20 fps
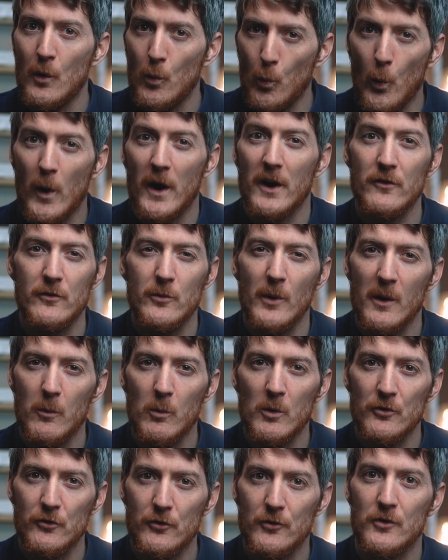Where do I
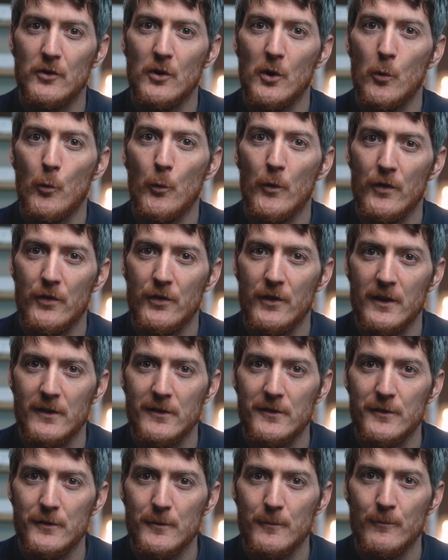want to go with
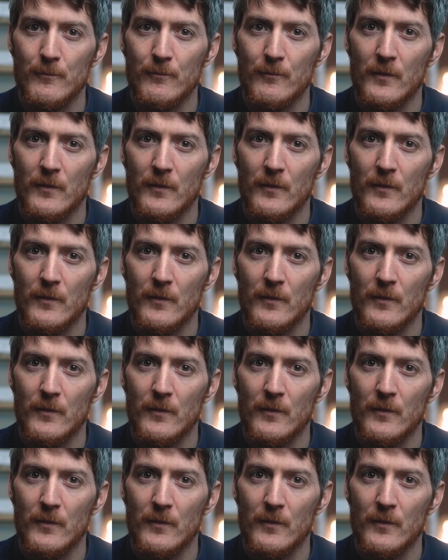this?